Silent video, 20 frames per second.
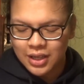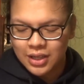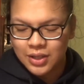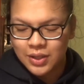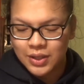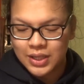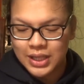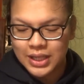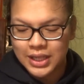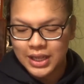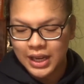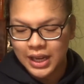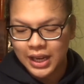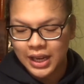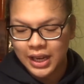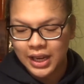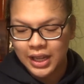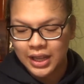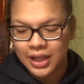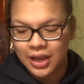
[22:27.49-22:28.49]
So
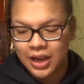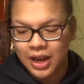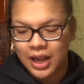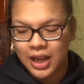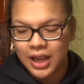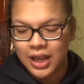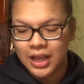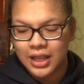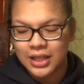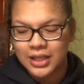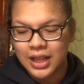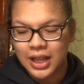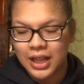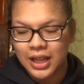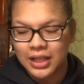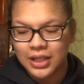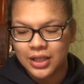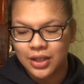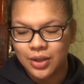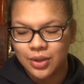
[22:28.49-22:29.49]
today there is a
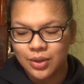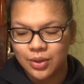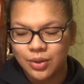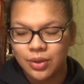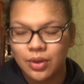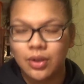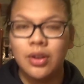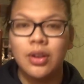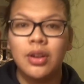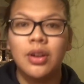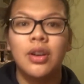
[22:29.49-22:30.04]
little